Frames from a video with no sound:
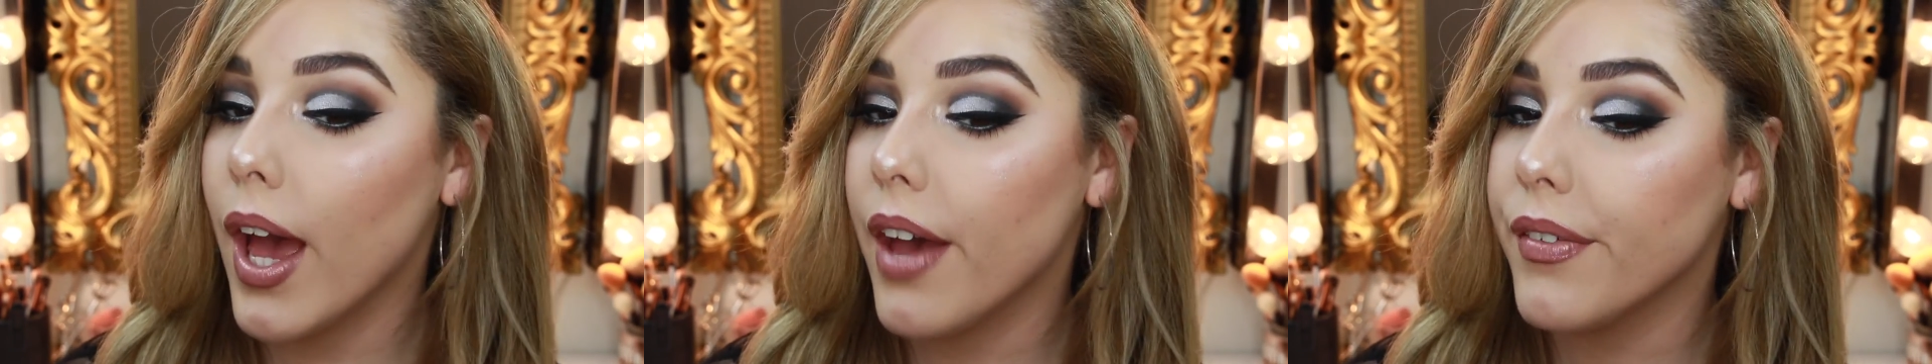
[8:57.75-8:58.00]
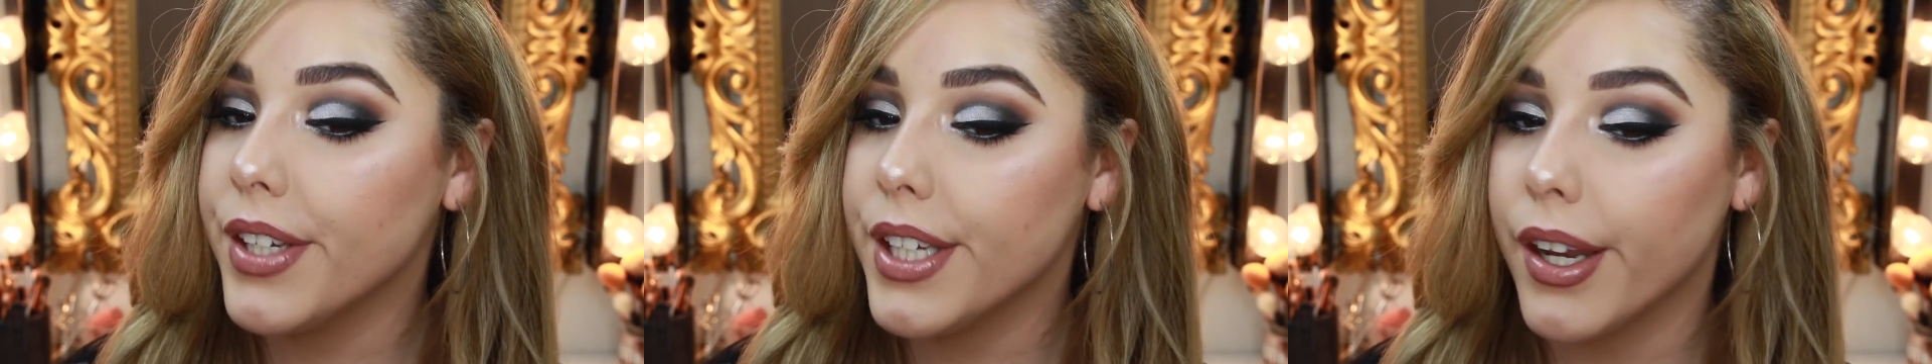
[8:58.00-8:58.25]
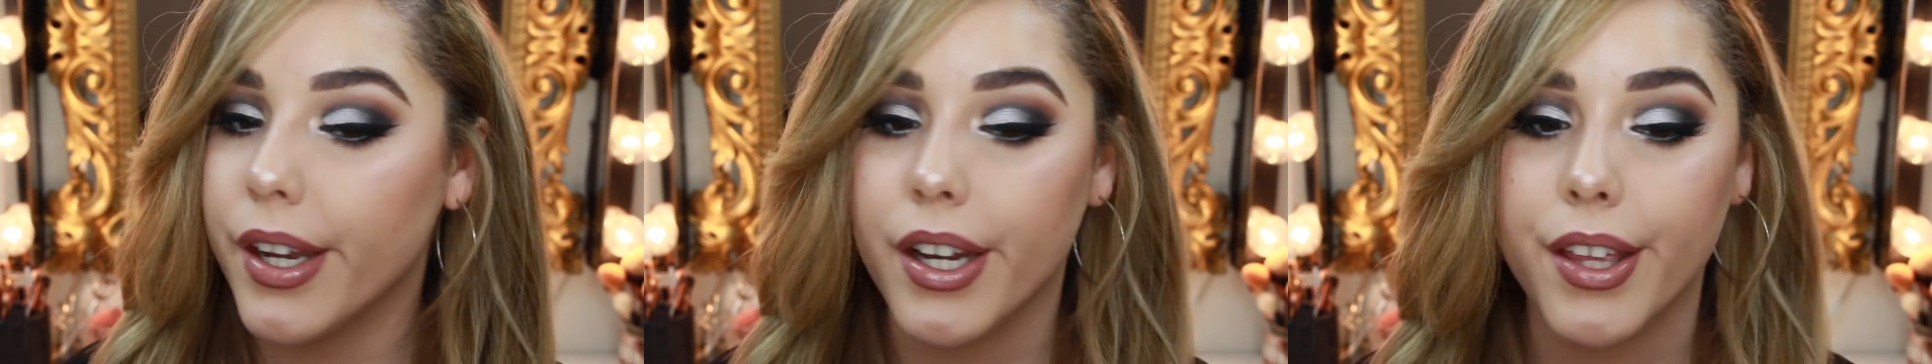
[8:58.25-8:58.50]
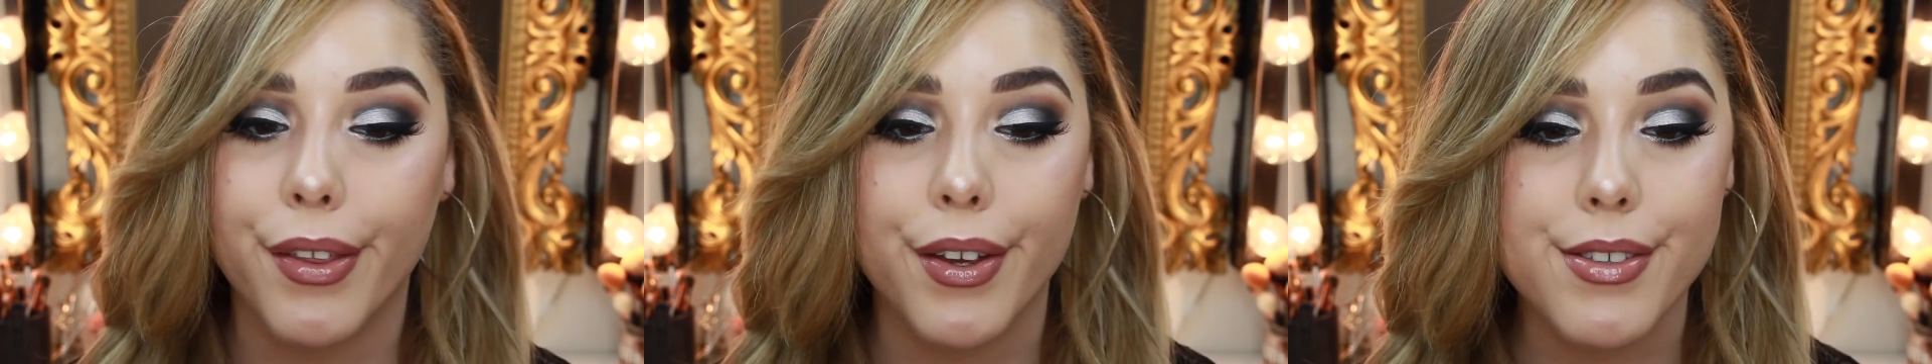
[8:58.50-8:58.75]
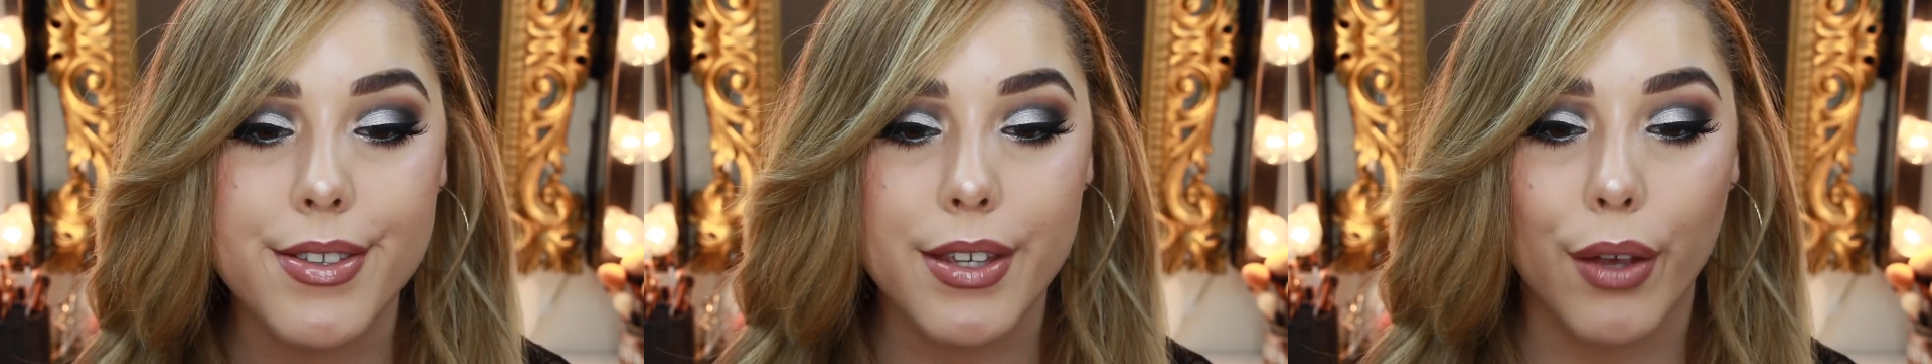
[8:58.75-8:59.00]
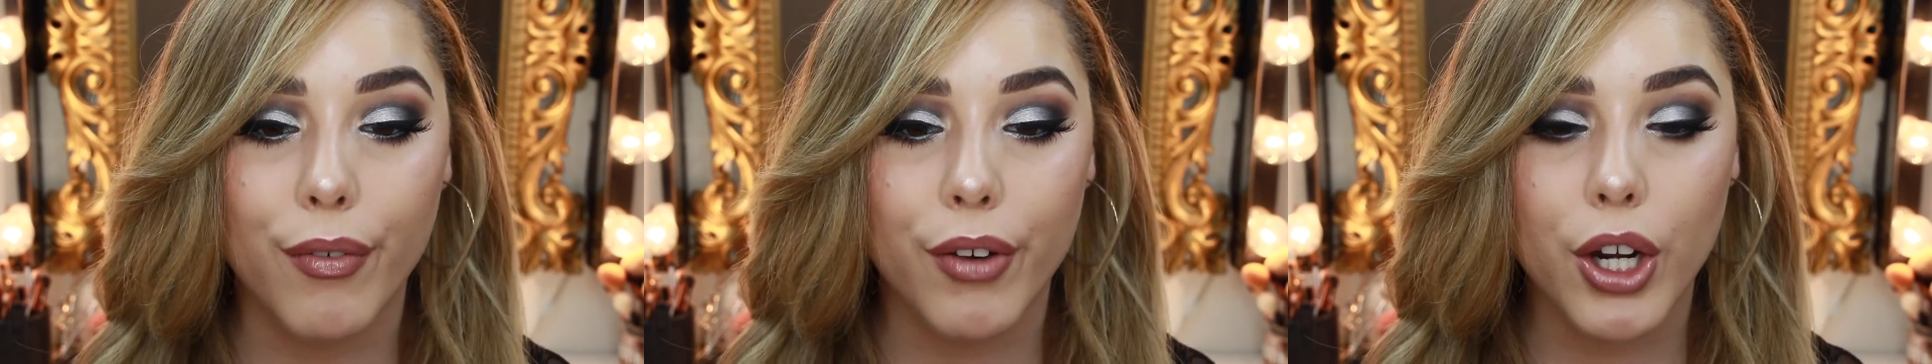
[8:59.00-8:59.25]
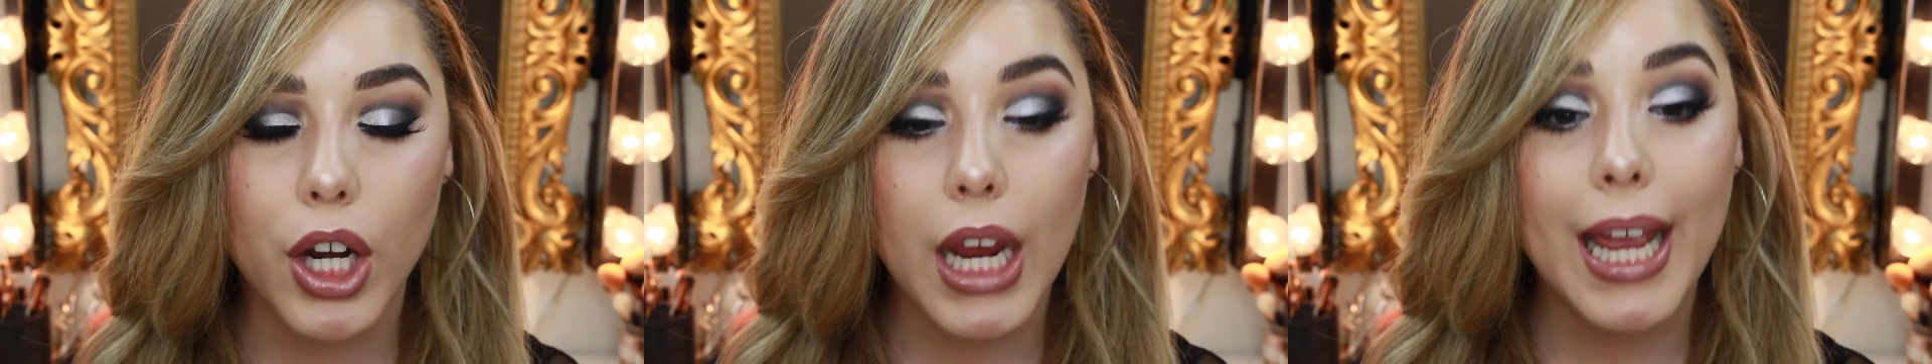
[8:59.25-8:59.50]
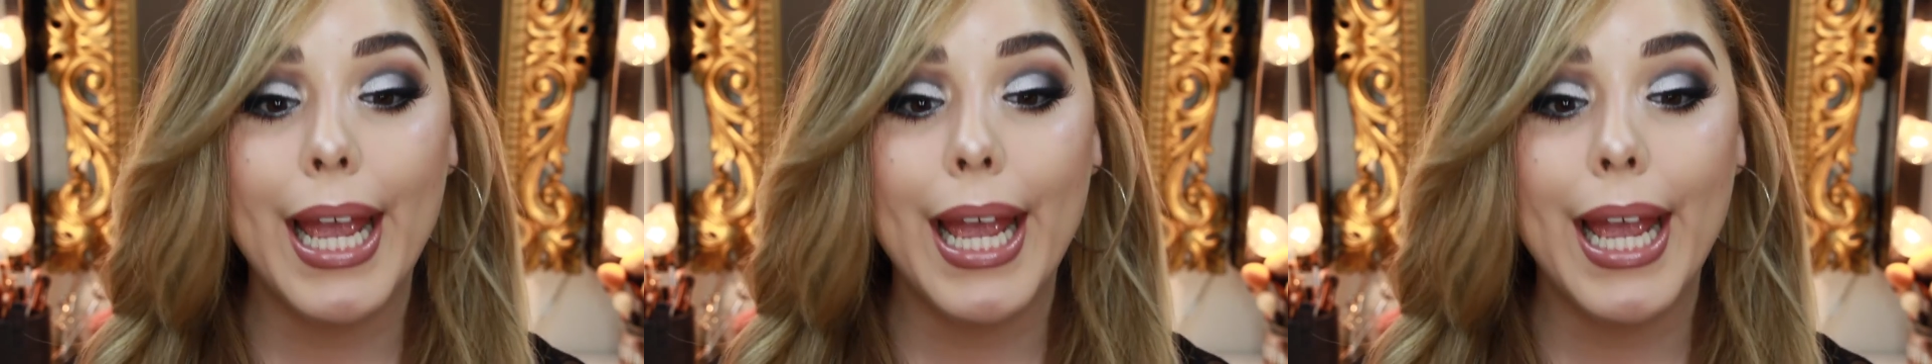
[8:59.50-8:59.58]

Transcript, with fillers: I haven't done anything silver